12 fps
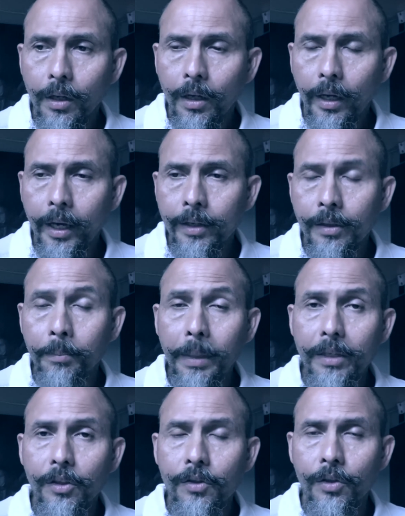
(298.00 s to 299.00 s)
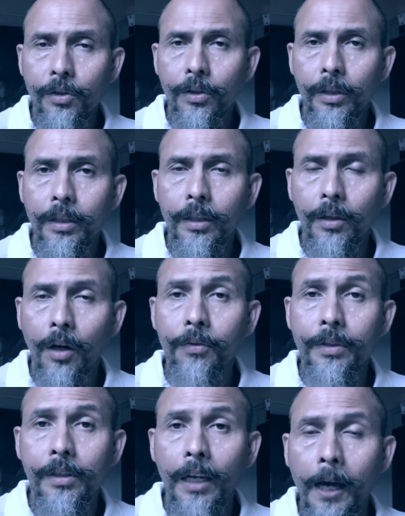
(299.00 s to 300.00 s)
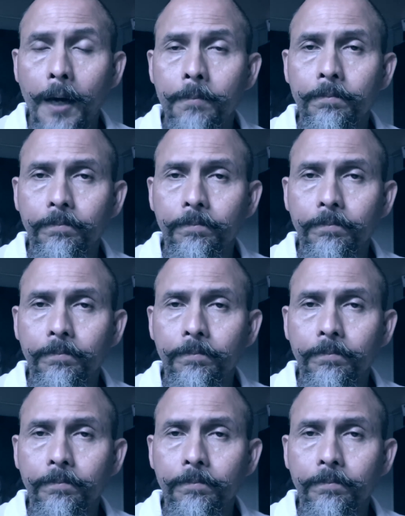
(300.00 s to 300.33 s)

as the messenger of Islam.